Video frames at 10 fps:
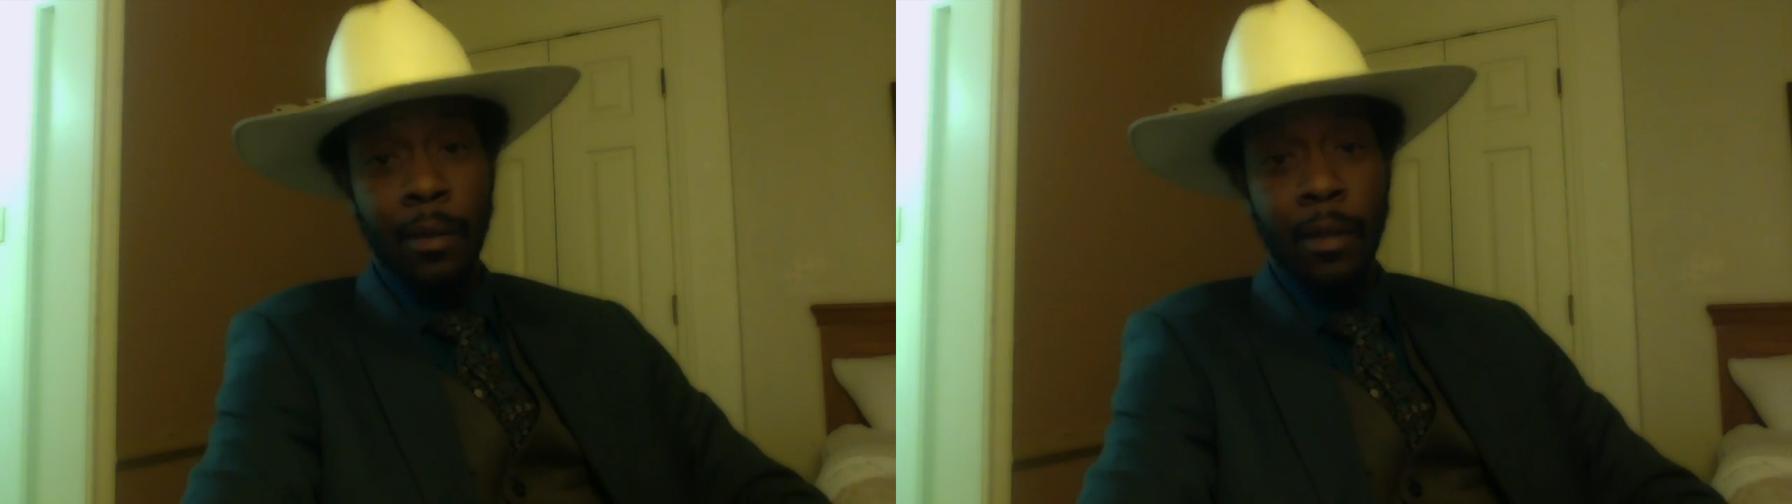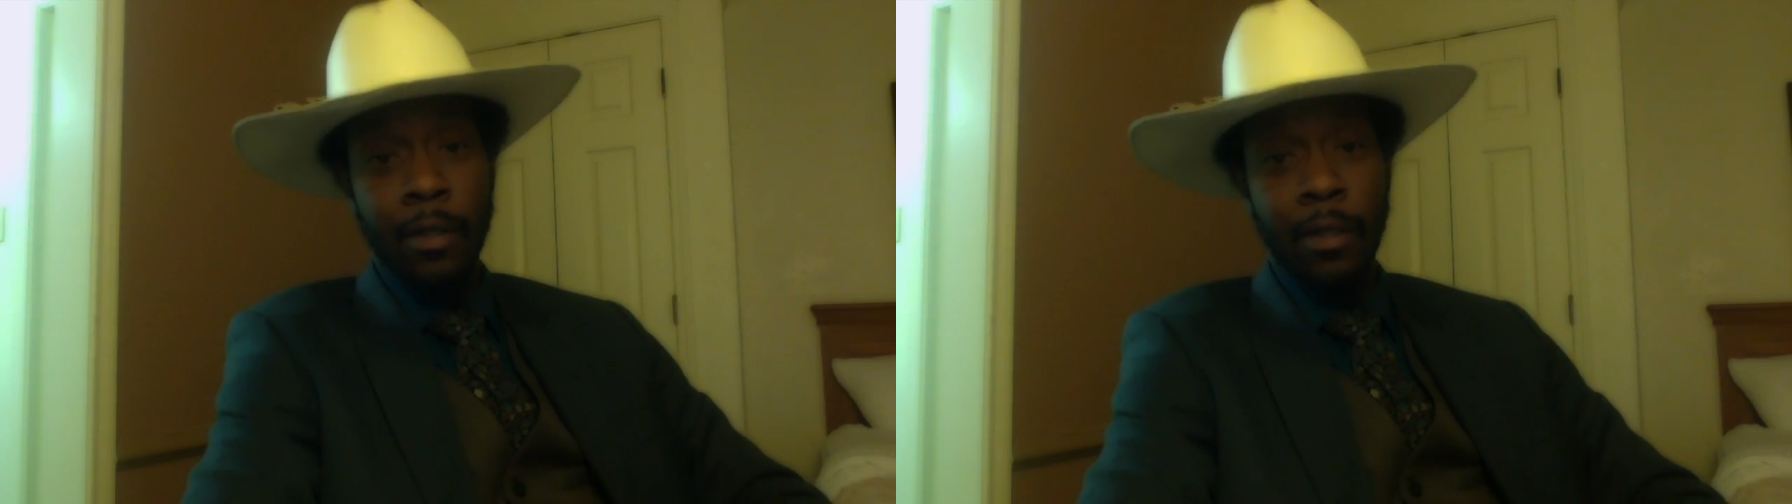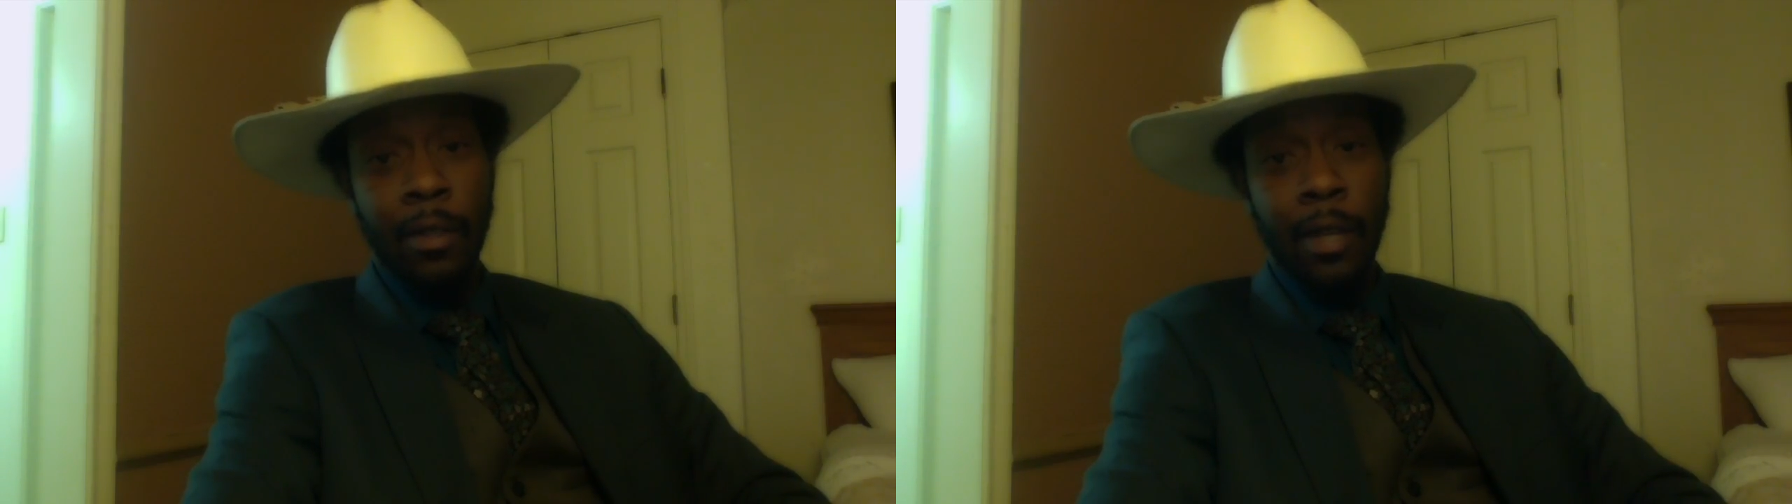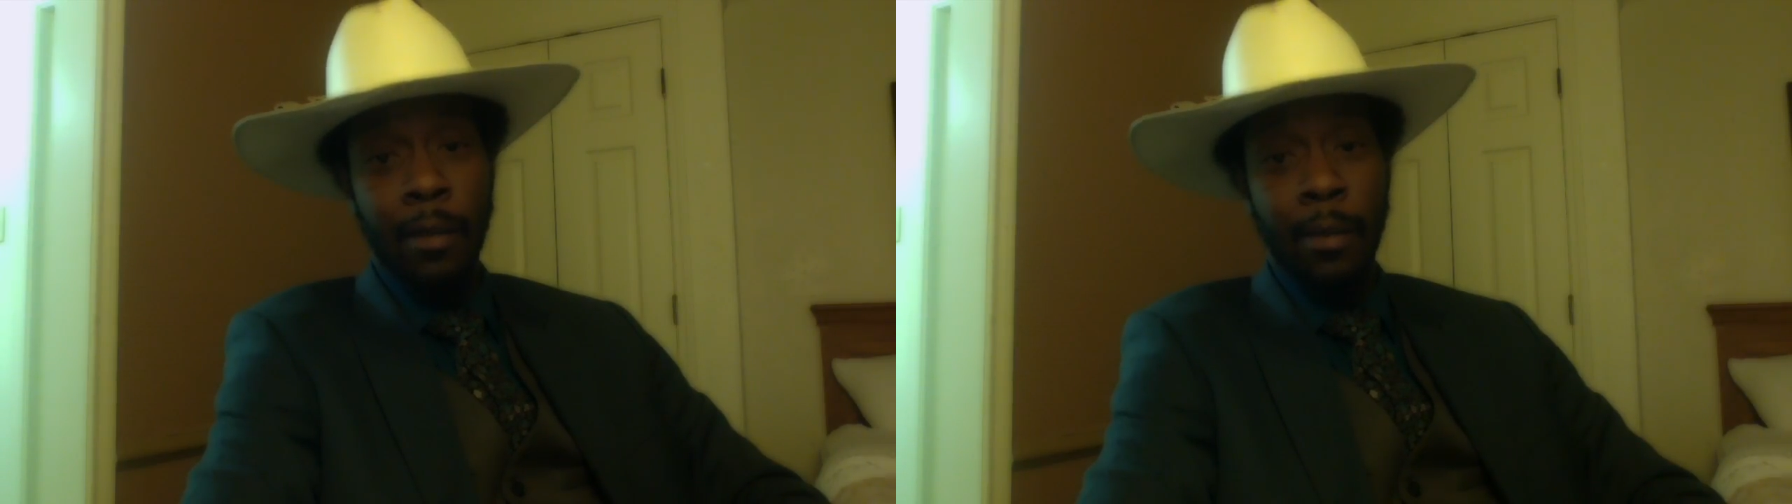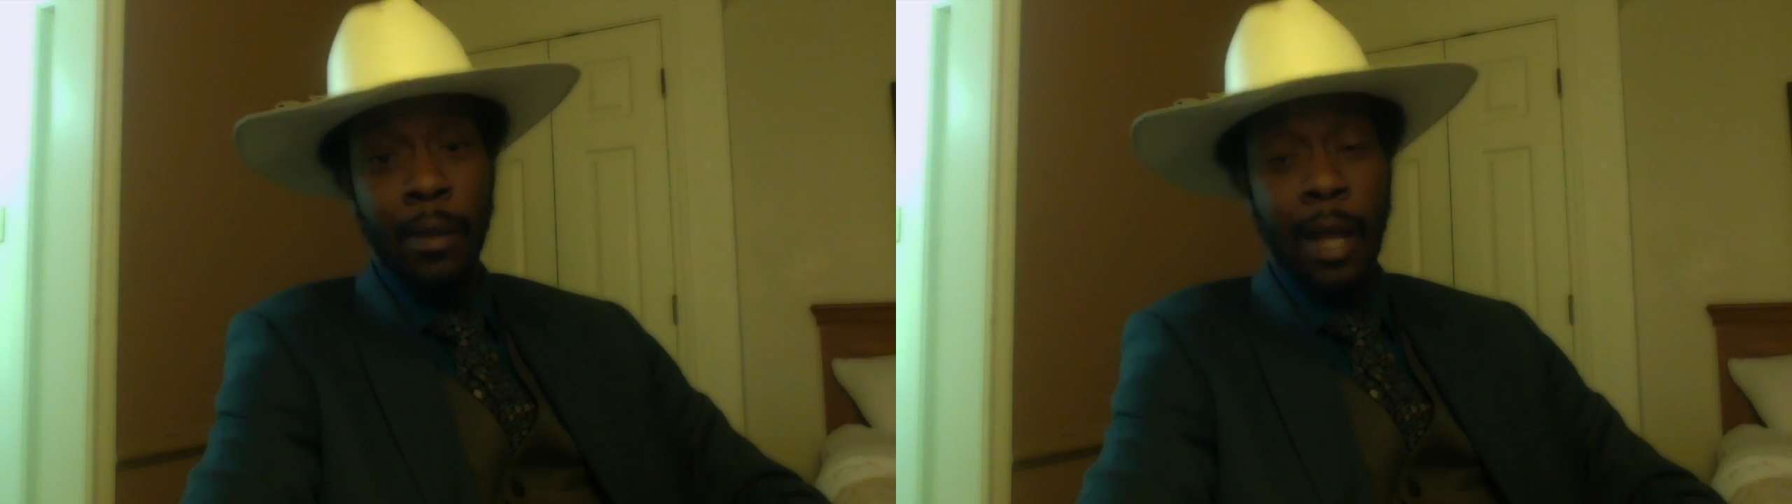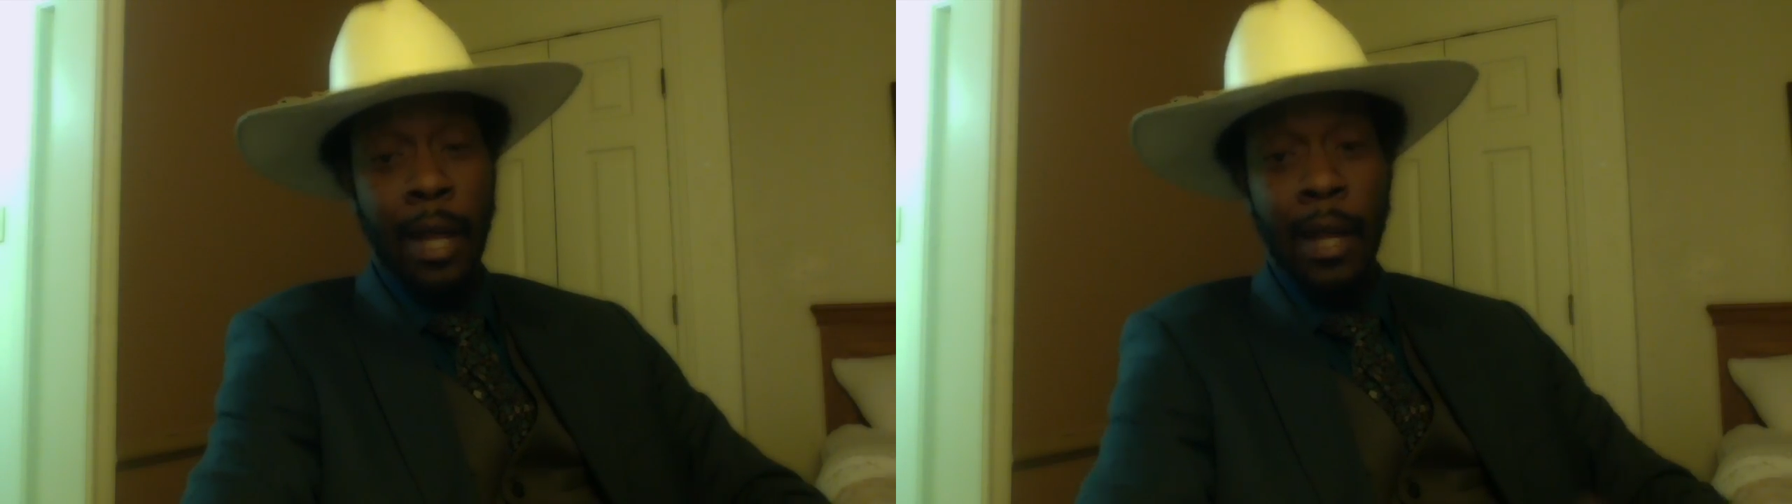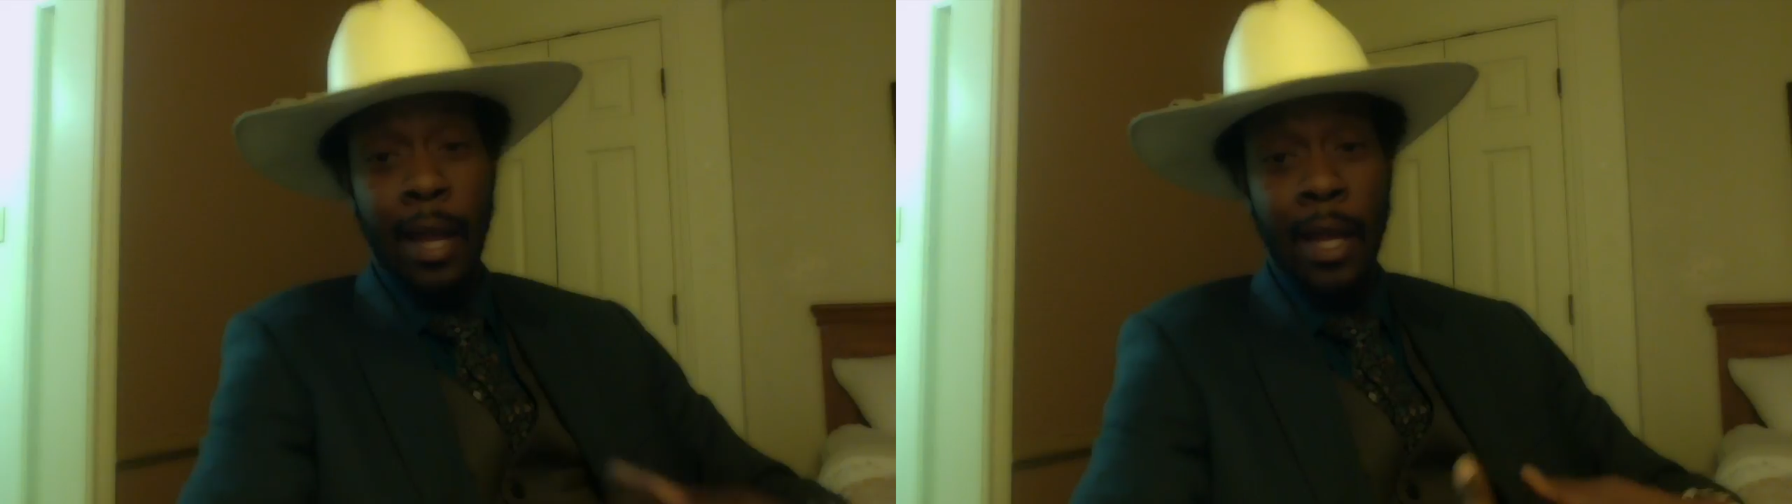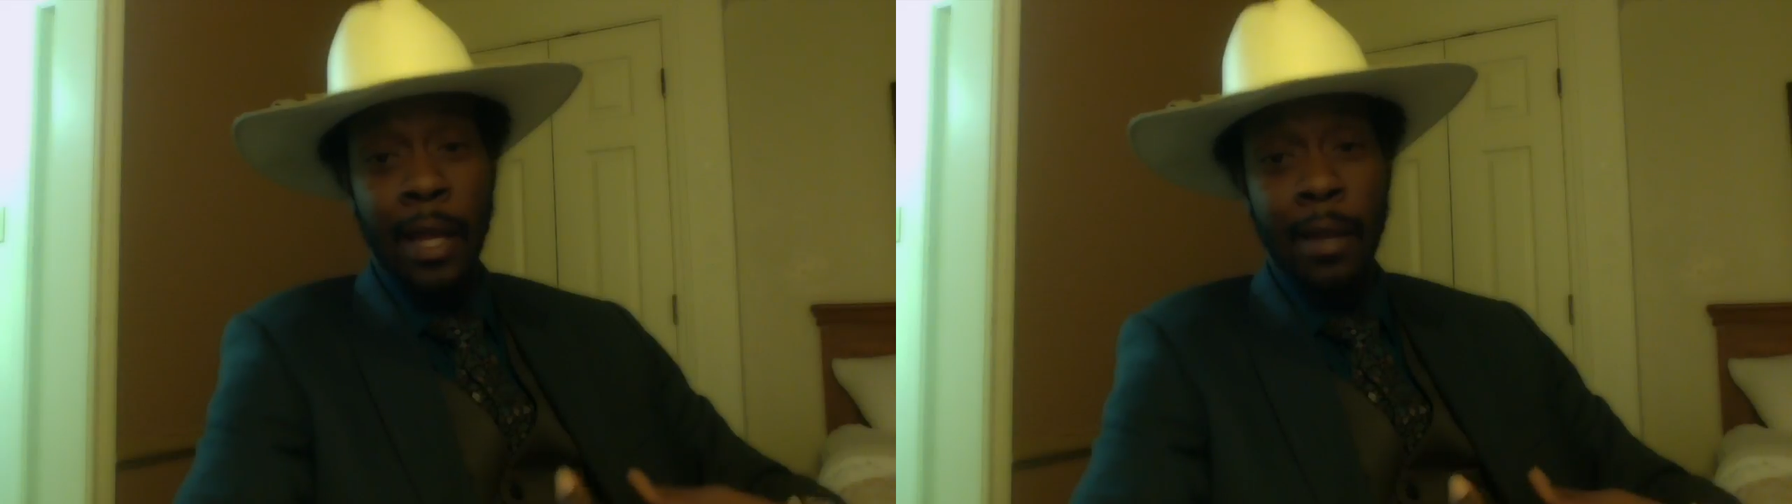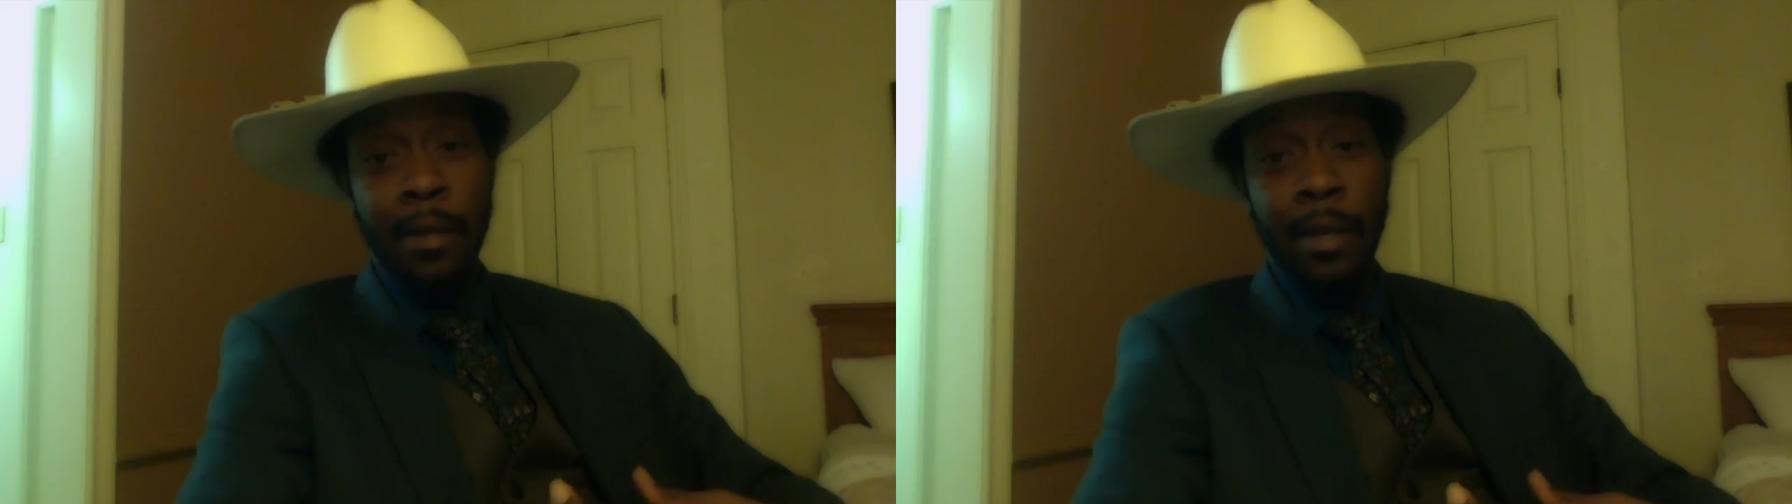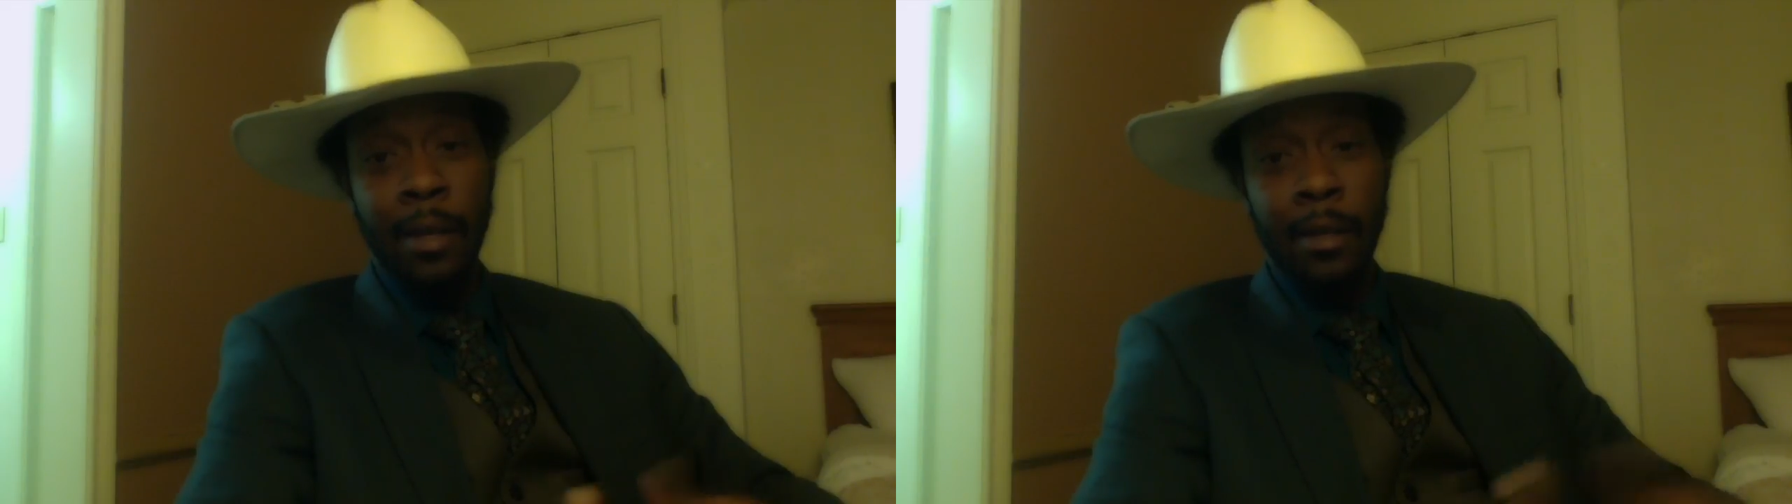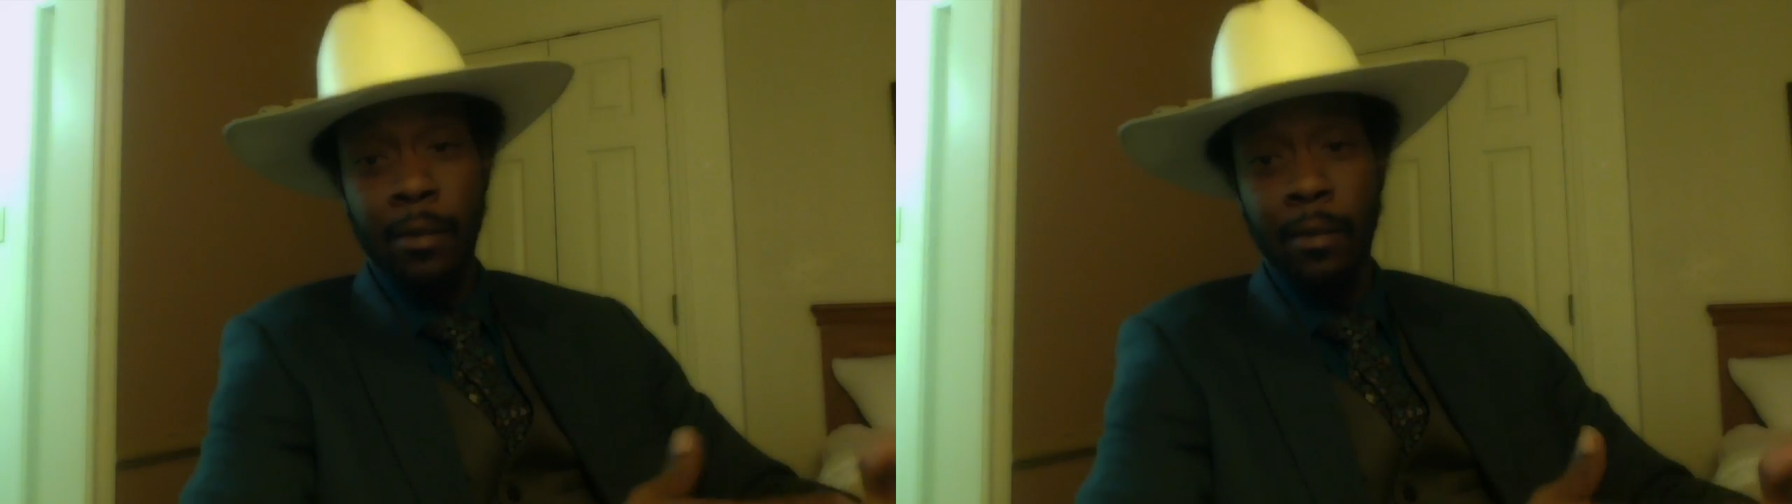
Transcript: So you can't be, I ain't say this,